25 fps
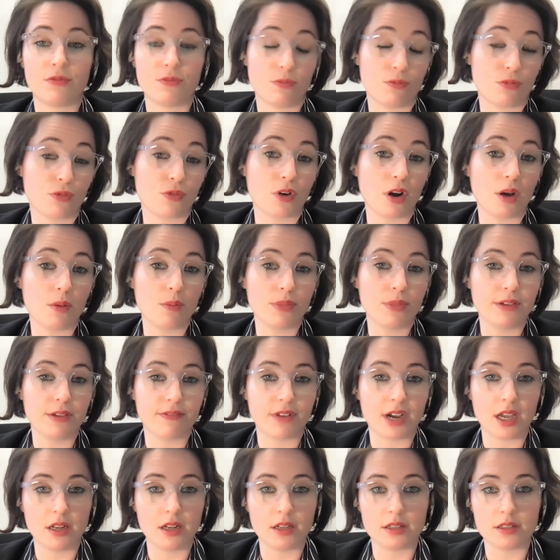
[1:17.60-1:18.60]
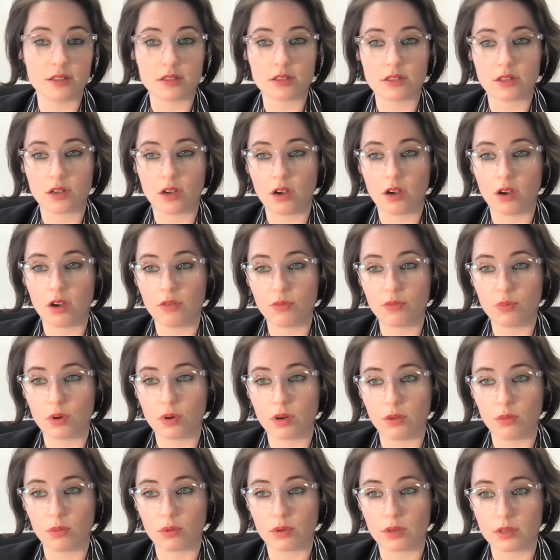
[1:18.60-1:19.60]
from the violence of
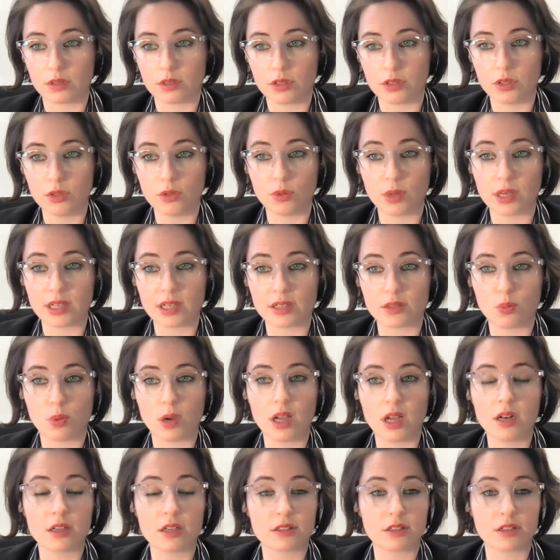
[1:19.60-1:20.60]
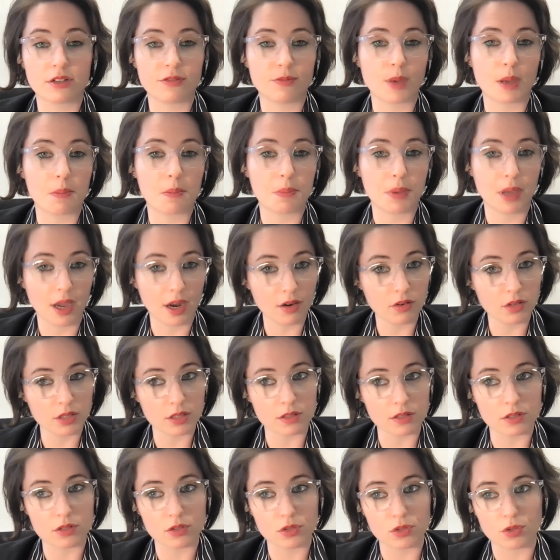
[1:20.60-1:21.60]
World War II, as well as of my
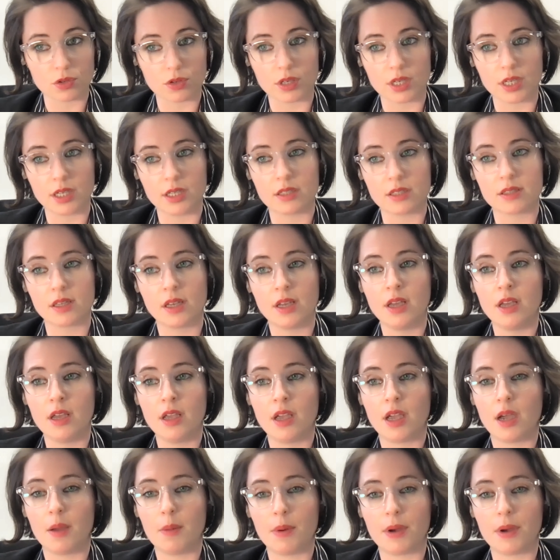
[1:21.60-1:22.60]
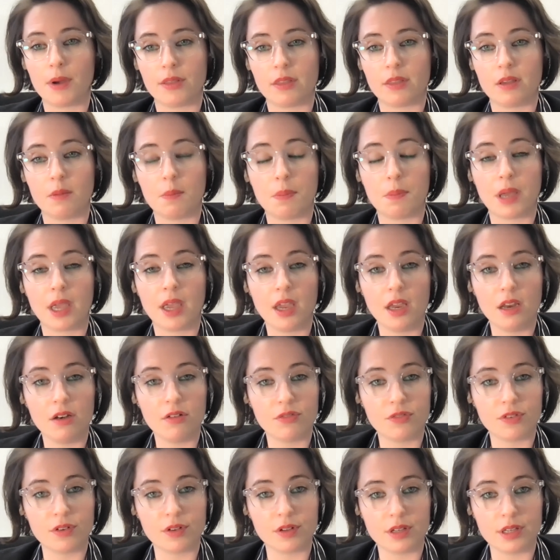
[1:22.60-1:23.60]
parents' stories about the
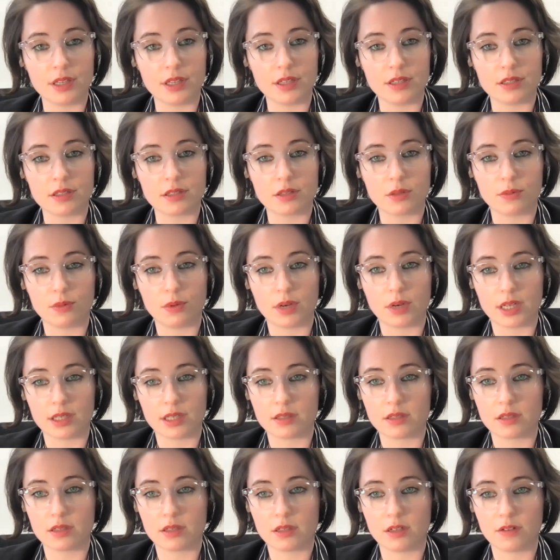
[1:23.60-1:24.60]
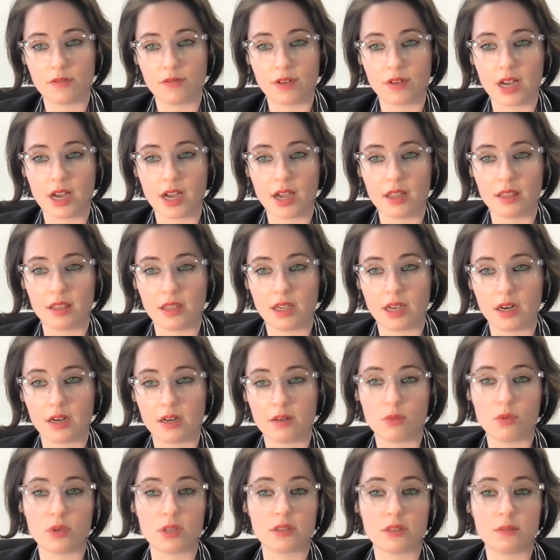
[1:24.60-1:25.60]
painful East-West divide that
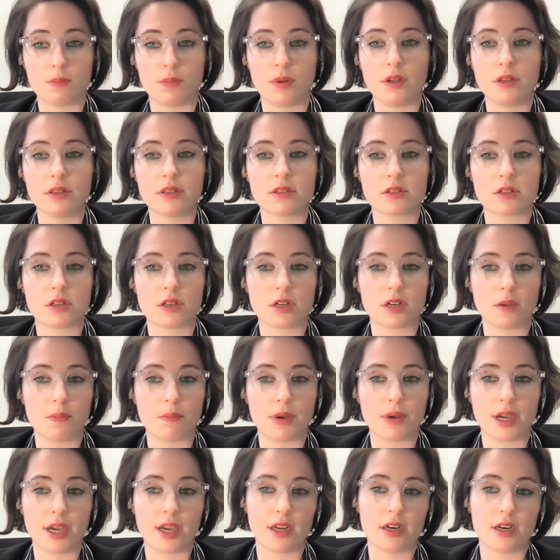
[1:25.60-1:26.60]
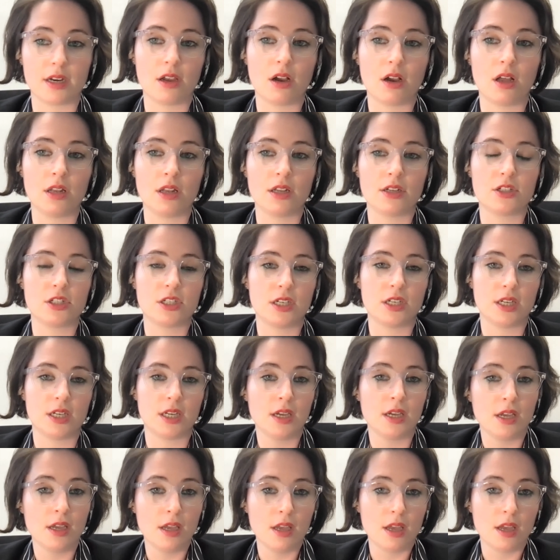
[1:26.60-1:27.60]
was bolstered up by
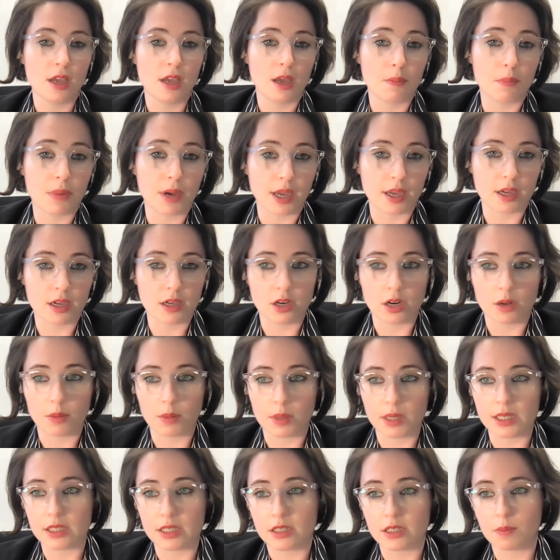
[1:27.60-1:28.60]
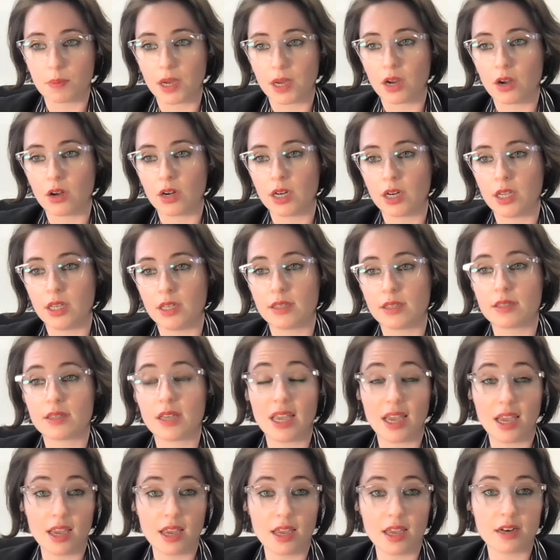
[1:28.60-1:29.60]
ideology, by economic disparities,
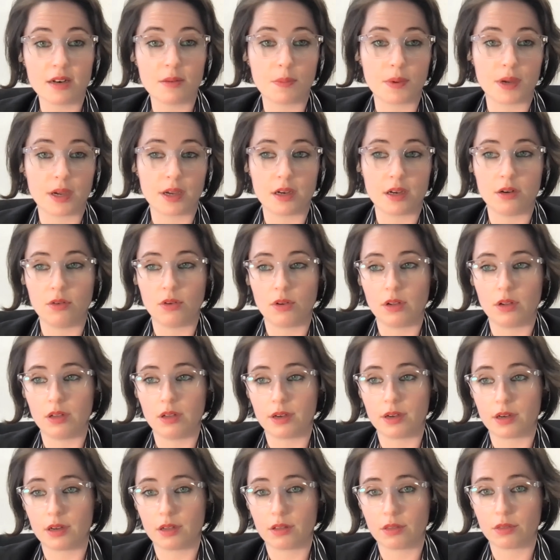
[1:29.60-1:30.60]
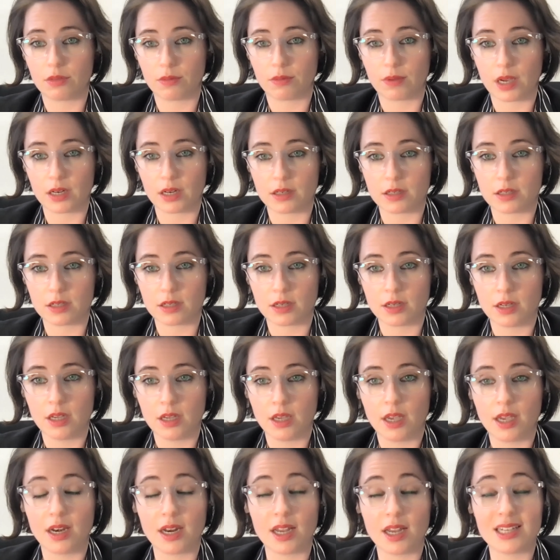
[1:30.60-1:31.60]
and by a nuclear threat.
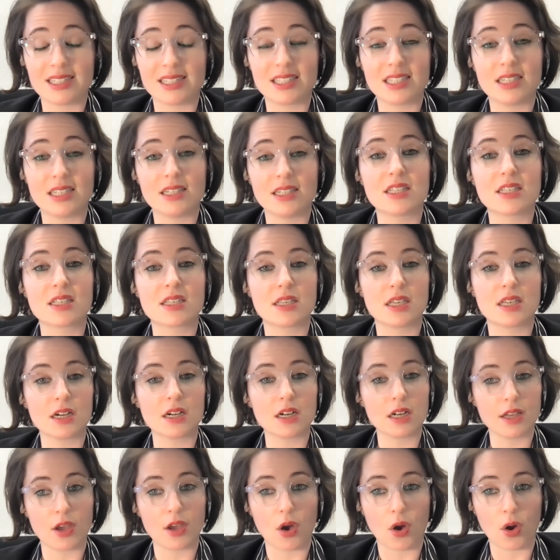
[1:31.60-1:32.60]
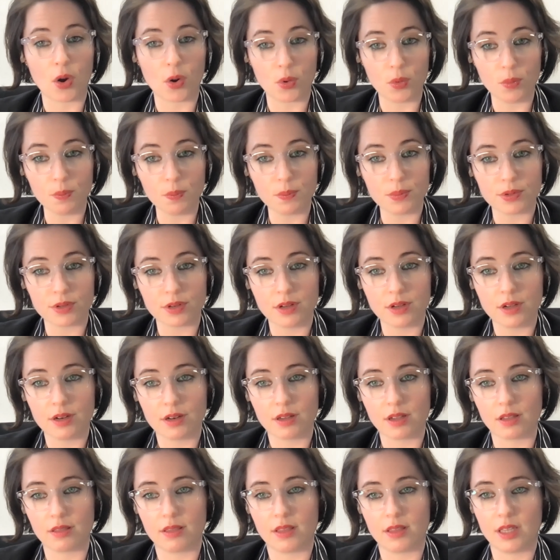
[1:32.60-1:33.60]
And I sincerely hope
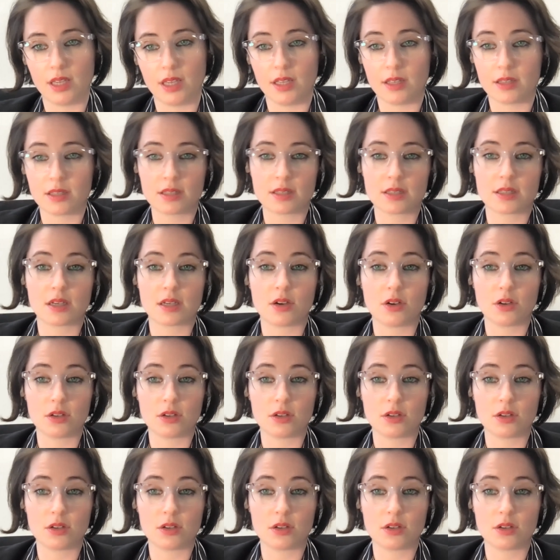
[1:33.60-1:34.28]
that this